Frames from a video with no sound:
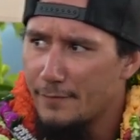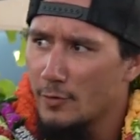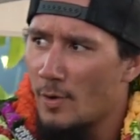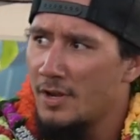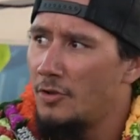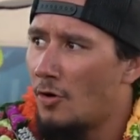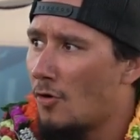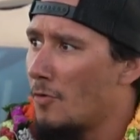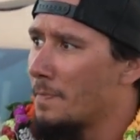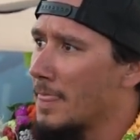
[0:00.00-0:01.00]
for one,
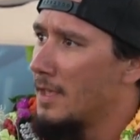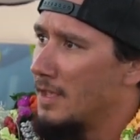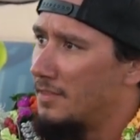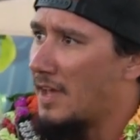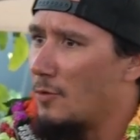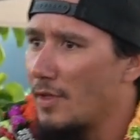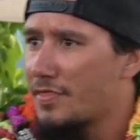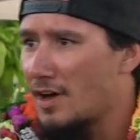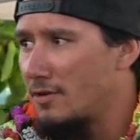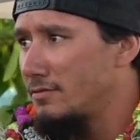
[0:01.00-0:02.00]
know that
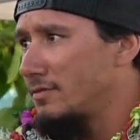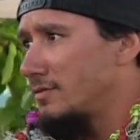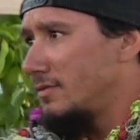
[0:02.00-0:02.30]
without